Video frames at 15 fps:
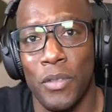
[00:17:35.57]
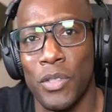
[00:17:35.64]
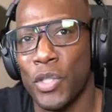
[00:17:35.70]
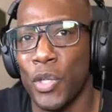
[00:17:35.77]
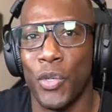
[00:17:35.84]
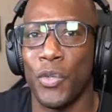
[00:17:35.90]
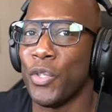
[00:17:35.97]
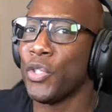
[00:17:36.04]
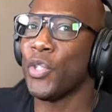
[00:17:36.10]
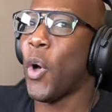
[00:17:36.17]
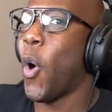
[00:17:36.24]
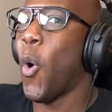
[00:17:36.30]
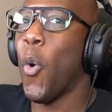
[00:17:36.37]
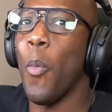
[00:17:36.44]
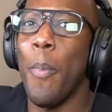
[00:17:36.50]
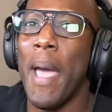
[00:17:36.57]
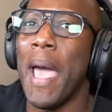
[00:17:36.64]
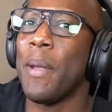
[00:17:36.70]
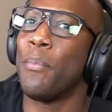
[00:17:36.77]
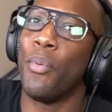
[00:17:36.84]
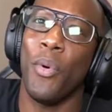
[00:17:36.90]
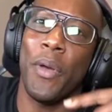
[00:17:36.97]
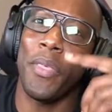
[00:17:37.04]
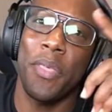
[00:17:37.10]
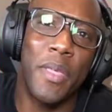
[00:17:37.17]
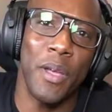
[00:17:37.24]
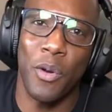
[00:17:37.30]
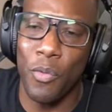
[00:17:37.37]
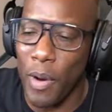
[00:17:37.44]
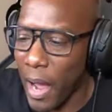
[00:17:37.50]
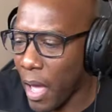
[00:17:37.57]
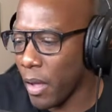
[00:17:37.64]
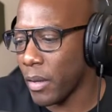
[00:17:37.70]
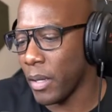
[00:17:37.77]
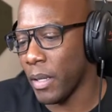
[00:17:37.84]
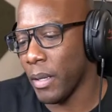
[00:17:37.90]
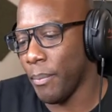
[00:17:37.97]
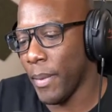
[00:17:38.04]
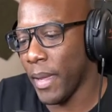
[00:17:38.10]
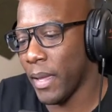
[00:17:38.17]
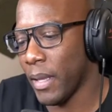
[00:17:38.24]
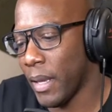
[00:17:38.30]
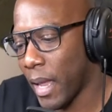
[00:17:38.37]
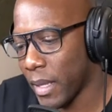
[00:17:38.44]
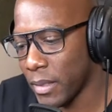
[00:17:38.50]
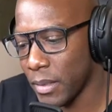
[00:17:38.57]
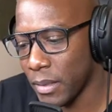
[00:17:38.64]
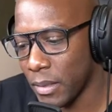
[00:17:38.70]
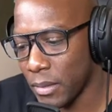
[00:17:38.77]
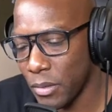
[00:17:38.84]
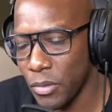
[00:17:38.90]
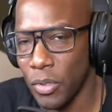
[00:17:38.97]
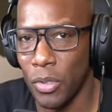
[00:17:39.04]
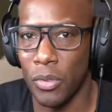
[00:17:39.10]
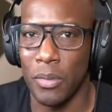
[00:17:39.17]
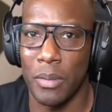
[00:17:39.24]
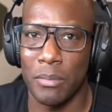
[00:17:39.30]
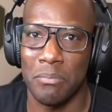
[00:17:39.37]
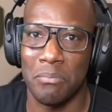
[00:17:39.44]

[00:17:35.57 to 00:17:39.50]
turn this whole bad boy thing around and make it not just, you know,